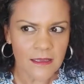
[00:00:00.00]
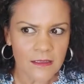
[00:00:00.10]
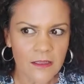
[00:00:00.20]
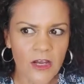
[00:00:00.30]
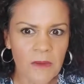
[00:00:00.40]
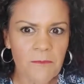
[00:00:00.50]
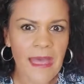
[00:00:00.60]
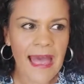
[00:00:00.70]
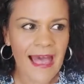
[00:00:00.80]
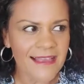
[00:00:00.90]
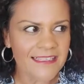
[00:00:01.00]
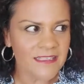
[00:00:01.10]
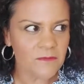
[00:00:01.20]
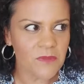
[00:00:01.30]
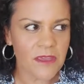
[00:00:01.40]
Look
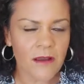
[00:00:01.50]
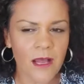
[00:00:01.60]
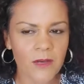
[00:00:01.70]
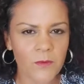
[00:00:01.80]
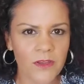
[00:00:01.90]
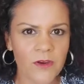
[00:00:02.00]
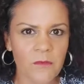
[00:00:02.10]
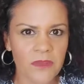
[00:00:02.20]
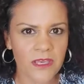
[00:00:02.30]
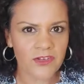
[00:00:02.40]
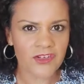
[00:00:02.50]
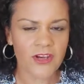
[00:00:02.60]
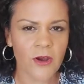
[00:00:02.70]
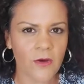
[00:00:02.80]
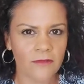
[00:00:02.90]
past beyond what you're being
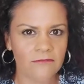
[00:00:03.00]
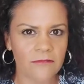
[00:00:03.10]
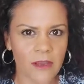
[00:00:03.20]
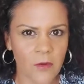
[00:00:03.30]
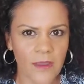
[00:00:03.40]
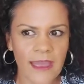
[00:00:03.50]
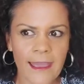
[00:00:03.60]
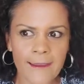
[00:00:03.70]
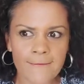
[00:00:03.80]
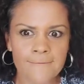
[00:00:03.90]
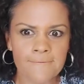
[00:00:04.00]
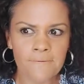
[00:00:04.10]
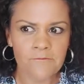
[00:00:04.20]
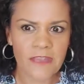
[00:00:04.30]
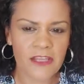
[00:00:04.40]
shown, okay?
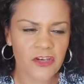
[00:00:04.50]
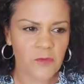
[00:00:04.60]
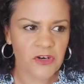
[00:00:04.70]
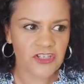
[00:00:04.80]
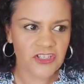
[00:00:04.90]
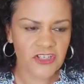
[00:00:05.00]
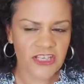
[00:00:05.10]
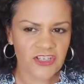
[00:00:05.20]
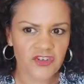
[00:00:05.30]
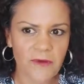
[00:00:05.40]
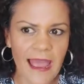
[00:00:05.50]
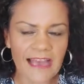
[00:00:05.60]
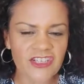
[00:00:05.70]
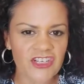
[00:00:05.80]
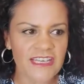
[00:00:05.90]
In your personal
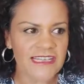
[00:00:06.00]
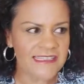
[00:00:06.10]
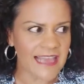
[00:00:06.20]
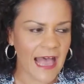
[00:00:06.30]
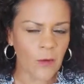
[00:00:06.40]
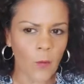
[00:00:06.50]
interactions, at